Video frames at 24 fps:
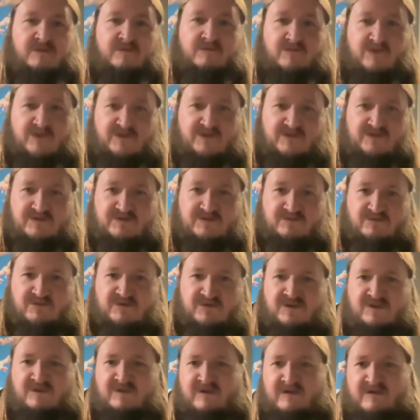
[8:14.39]
Which,
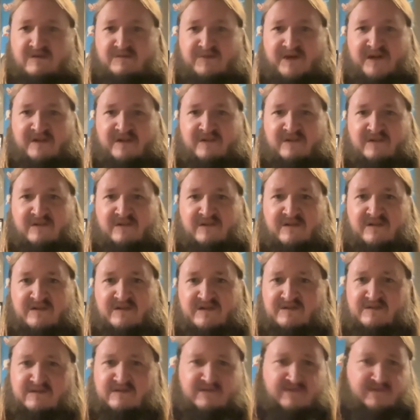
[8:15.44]
when you hear a band like this,
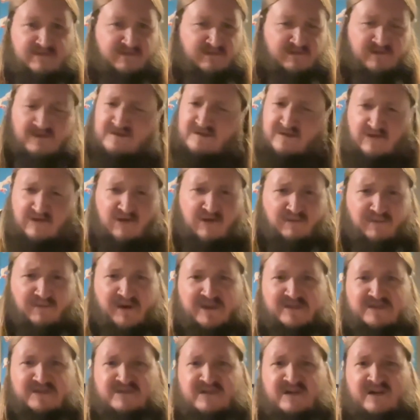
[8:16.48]
and there's a lot of
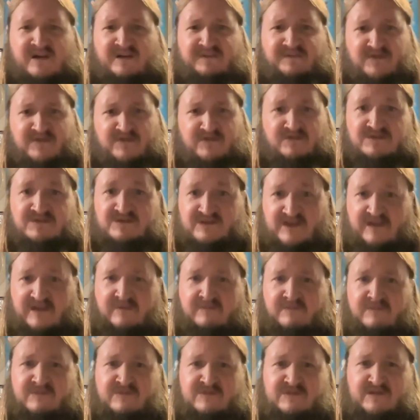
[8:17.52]
bands that have those
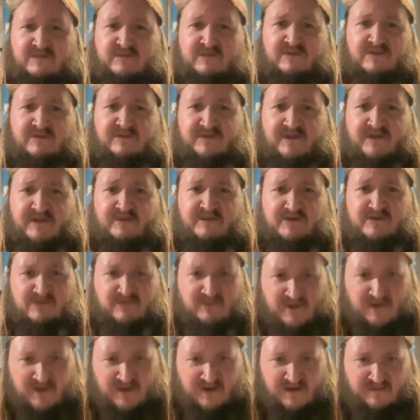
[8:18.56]
same similar themes, or
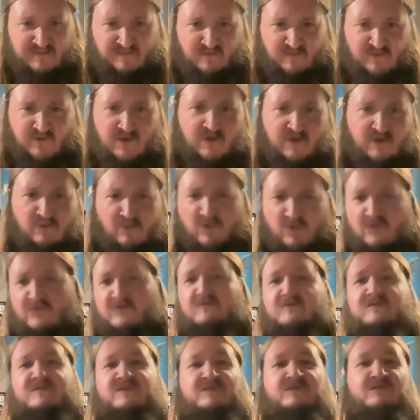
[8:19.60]
may have one
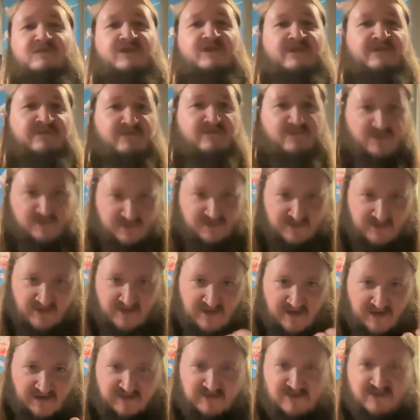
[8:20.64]
or two different ones.
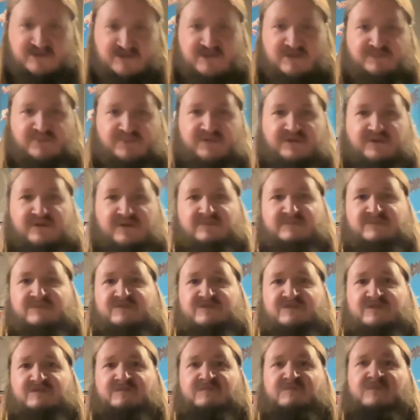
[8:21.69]
And just to bring up
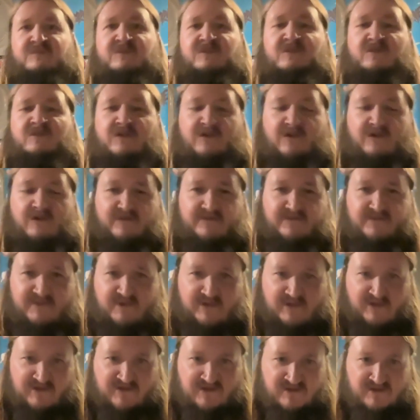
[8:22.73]
some of
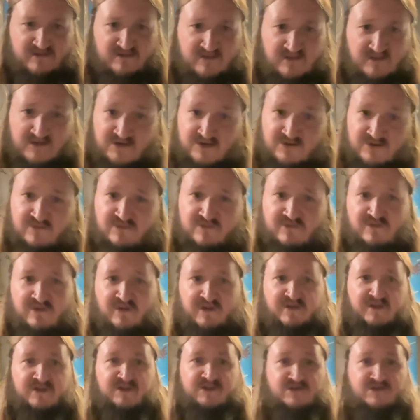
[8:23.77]
the additional
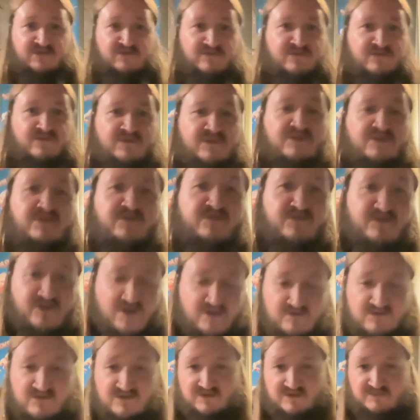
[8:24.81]
additional
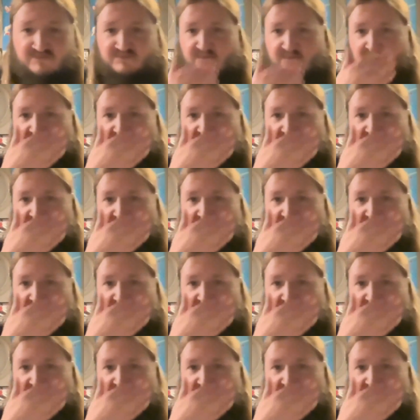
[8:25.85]
notes,